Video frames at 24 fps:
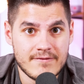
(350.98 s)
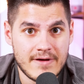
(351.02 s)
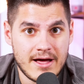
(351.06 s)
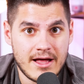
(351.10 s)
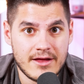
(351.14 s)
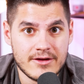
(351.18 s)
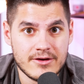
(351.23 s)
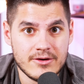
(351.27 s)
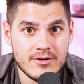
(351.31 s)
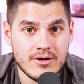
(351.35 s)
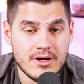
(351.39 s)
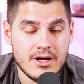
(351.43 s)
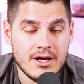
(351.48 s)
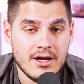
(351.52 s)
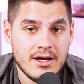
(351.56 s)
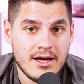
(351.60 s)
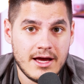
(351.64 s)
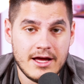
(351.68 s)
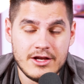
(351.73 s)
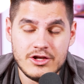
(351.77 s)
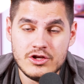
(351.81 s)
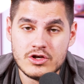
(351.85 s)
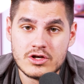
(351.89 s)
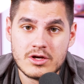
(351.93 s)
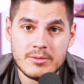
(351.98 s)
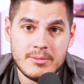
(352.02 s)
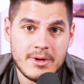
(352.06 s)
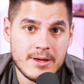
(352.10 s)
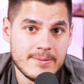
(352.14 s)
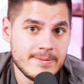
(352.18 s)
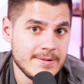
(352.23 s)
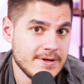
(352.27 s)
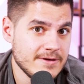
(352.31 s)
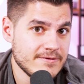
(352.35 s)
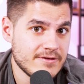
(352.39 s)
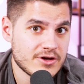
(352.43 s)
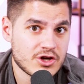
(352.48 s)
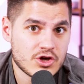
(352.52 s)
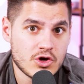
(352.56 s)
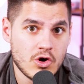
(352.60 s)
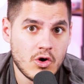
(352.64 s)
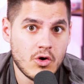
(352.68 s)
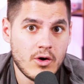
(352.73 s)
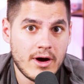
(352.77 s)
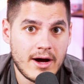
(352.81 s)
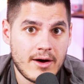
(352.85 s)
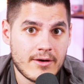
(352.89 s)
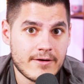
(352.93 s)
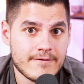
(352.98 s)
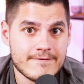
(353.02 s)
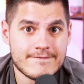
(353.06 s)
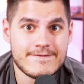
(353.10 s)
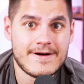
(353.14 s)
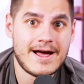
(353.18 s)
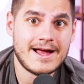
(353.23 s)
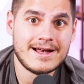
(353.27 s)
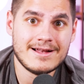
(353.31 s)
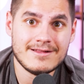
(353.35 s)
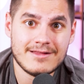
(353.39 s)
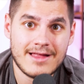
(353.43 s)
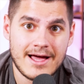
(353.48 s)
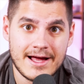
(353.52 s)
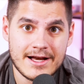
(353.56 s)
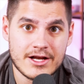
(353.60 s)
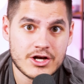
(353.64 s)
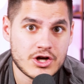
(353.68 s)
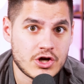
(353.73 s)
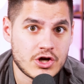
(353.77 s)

value. And you can maybe even go out and find a line of